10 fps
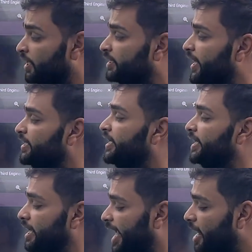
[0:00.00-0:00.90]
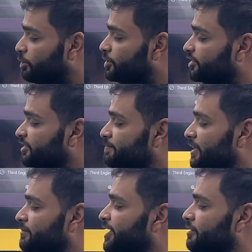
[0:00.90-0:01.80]
Then Anglo-Eastern Sea
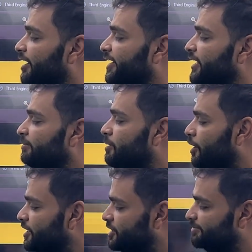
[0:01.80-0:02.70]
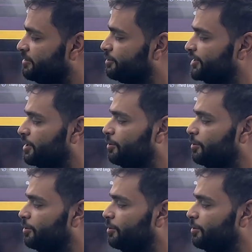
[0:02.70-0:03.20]
Management required able body seamen for their